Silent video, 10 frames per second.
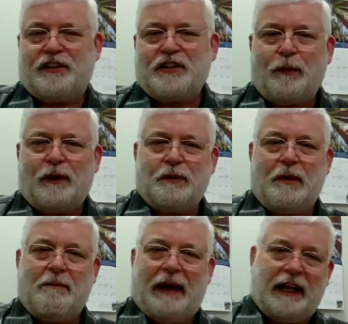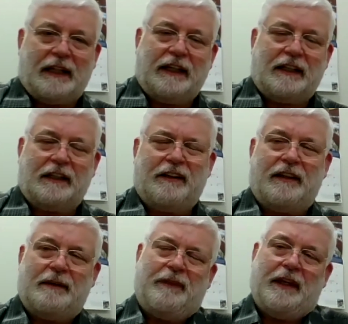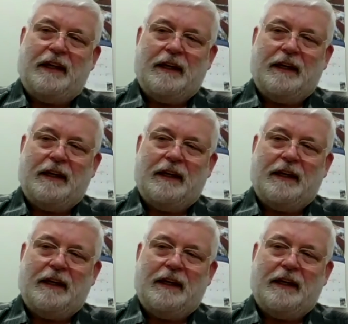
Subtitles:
So once we medically clear them,